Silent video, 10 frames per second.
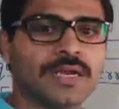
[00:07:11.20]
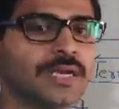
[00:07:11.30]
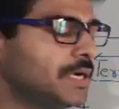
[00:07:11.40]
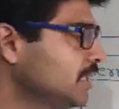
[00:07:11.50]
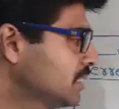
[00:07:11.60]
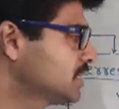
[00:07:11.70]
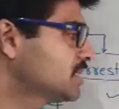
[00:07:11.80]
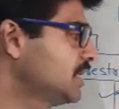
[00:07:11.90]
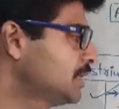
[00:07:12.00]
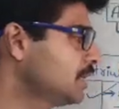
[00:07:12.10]
and
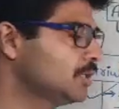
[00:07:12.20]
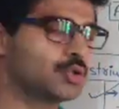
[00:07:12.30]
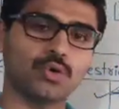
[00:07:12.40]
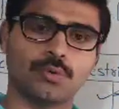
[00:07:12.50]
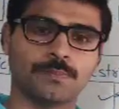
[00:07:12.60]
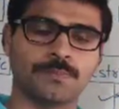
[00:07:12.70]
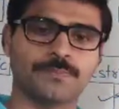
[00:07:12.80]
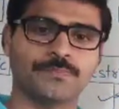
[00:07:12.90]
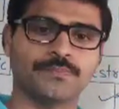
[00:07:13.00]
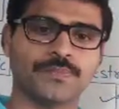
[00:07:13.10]
Central Europe,
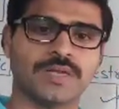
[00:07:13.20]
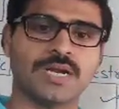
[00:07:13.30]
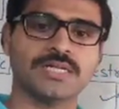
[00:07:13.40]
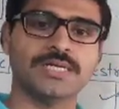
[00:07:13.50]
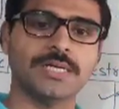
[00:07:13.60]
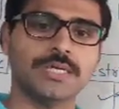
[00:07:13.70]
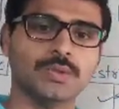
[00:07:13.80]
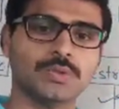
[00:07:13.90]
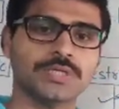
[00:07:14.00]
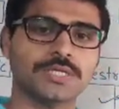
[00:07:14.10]
grassland
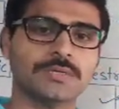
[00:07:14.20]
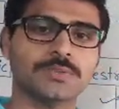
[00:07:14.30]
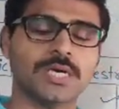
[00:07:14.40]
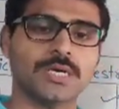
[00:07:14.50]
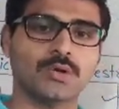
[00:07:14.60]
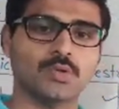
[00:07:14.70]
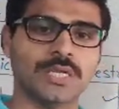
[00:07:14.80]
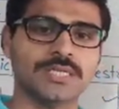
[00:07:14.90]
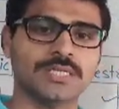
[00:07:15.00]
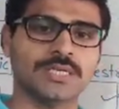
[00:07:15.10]
ecosystems are
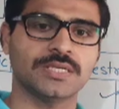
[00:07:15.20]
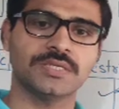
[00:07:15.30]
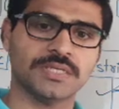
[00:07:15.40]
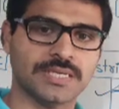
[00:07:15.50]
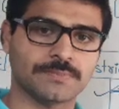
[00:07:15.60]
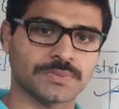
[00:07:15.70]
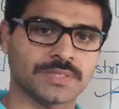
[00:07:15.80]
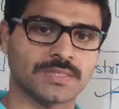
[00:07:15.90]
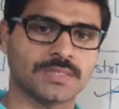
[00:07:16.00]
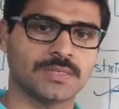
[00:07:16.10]
known as
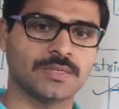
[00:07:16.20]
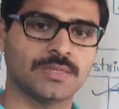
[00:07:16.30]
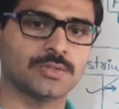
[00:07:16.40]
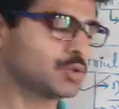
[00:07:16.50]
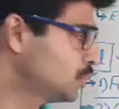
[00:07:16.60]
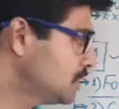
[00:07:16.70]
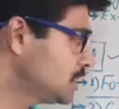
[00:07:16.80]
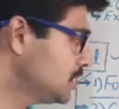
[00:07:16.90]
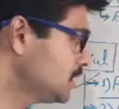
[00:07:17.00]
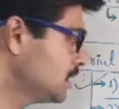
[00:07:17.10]
steppes. So
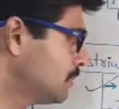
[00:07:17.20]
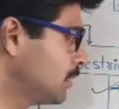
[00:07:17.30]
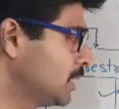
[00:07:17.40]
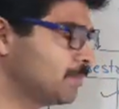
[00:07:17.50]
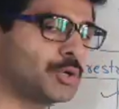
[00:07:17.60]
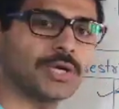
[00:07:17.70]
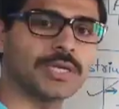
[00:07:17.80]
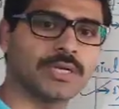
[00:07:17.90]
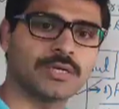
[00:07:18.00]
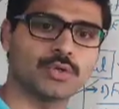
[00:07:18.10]
this is main point
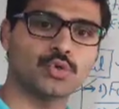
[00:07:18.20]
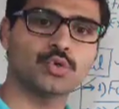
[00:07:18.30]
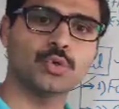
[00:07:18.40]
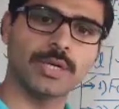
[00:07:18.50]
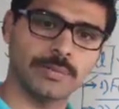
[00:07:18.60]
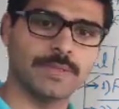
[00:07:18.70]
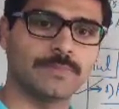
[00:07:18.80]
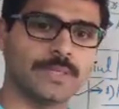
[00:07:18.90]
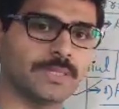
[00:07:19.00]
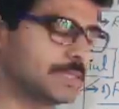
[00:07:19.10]
here. You should
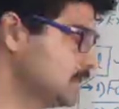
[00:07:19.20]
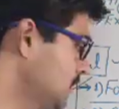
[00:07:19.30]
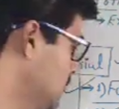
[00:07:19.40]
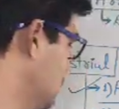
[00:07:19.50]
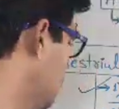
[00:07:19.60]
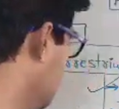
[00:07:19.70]
remember this.